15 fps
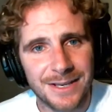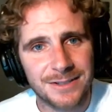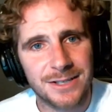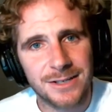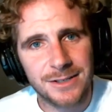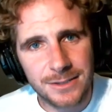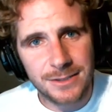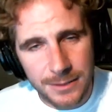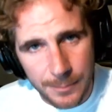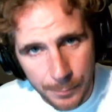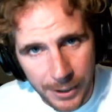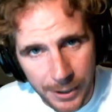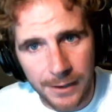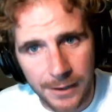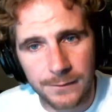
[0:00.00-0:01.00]
This is
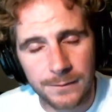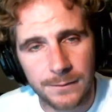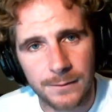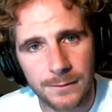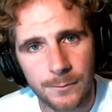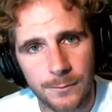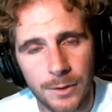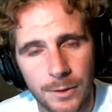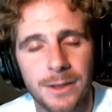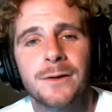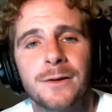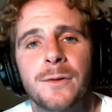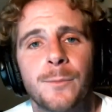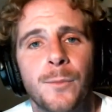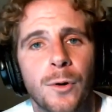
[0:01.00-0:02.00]
the place where
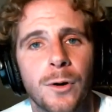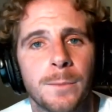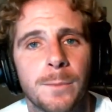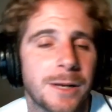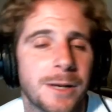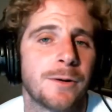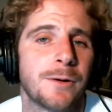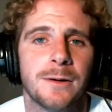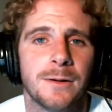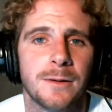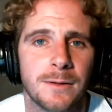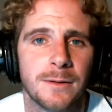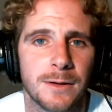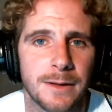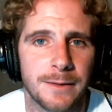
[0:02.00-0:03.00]
leaders are born,
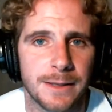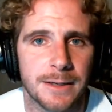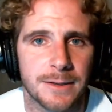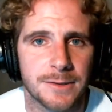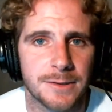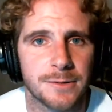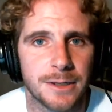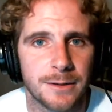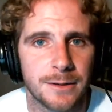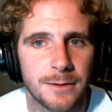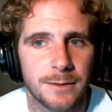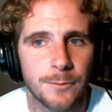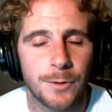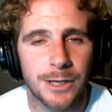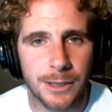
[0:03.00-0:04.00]
period, in the industry.